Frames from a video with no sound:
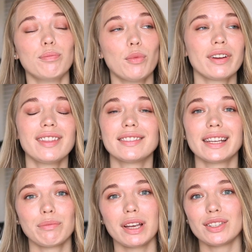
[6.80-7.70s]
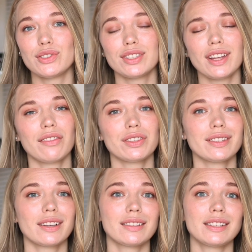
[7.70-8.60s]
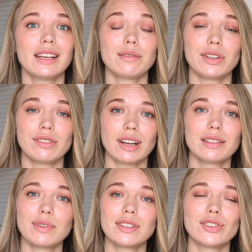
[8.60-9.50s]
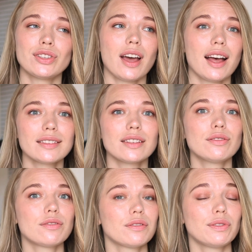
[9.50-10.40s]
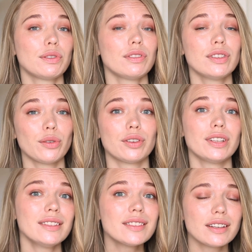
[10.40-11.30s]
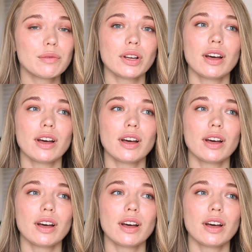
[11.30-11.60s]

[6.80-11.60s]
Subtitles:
more than 10 messages every single day in my direct messaging asking to review your Instagram